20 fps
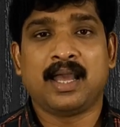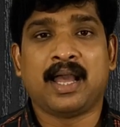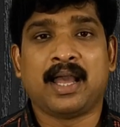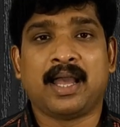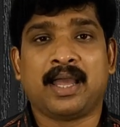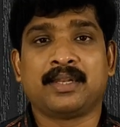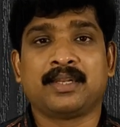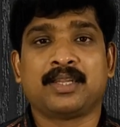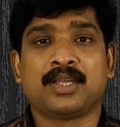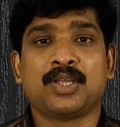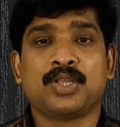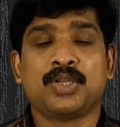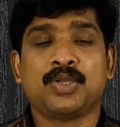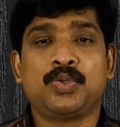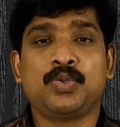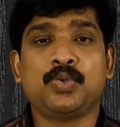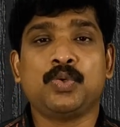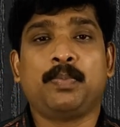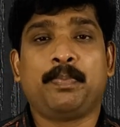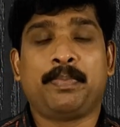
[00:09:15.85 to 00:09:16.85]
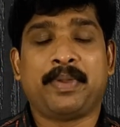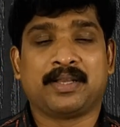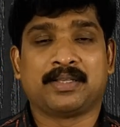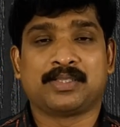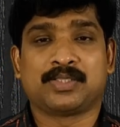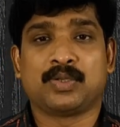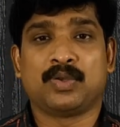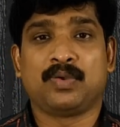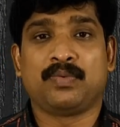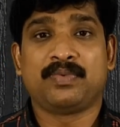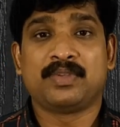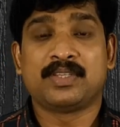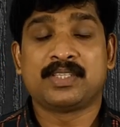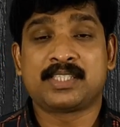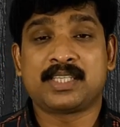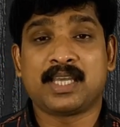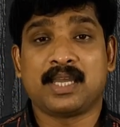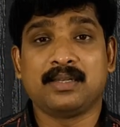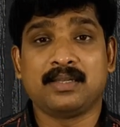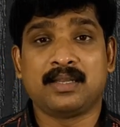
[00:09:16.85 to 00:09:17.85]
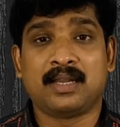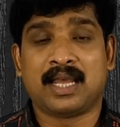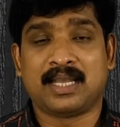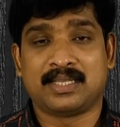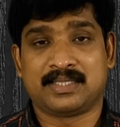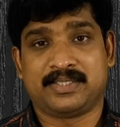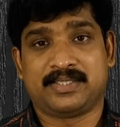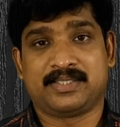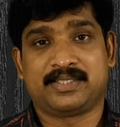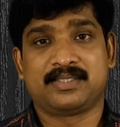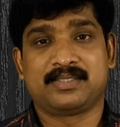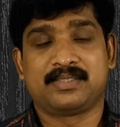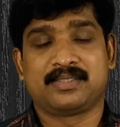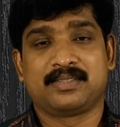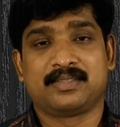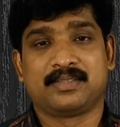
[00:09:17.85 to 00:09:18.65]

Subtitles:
and 2 pairs of sunglasses.